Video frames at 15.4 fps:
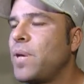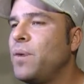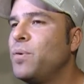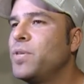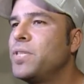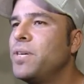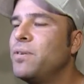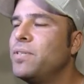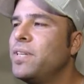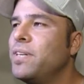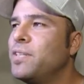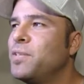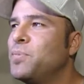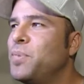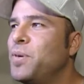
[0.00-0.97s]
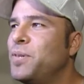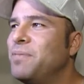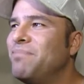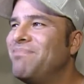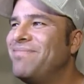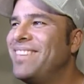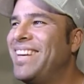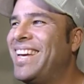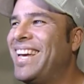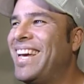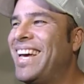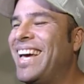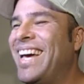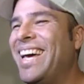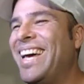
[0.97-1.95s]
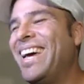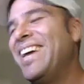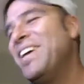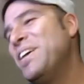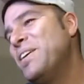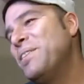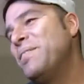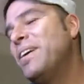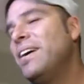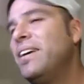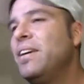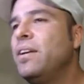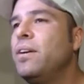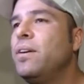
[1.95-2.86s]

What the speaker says: I wish I was that smart. Well,